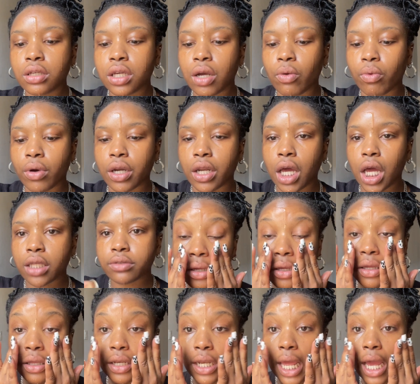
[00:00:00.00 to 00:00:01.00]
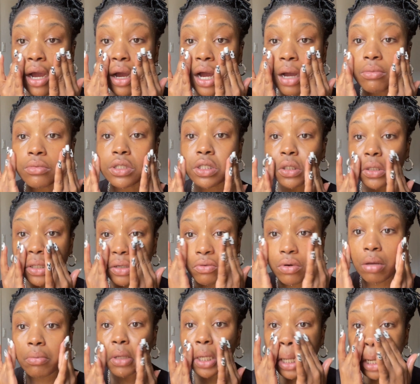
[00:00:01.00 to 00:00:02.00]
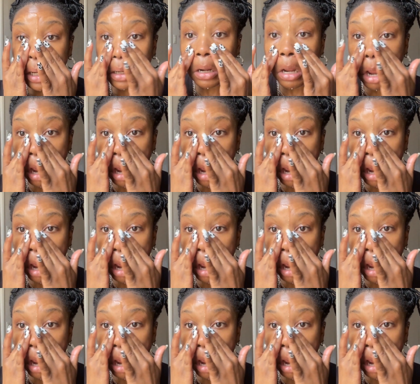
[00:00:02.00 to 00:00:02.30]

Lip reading: and we're done. Now, I'm just gonna rub it in.